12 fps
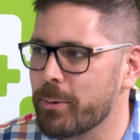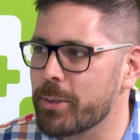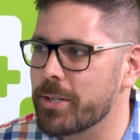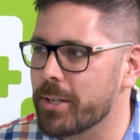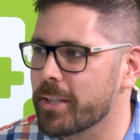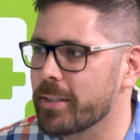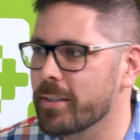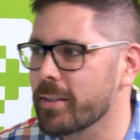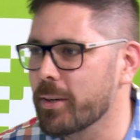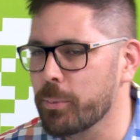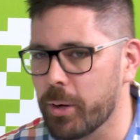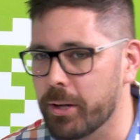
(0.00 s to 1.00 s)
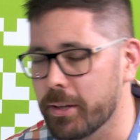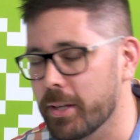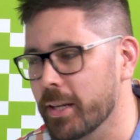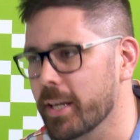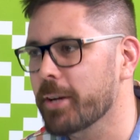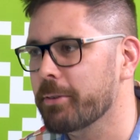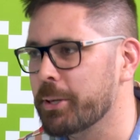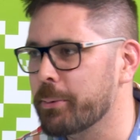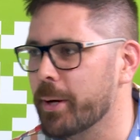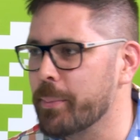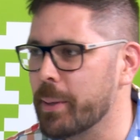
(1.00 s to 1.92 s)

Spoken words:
which I think, well, here anyway,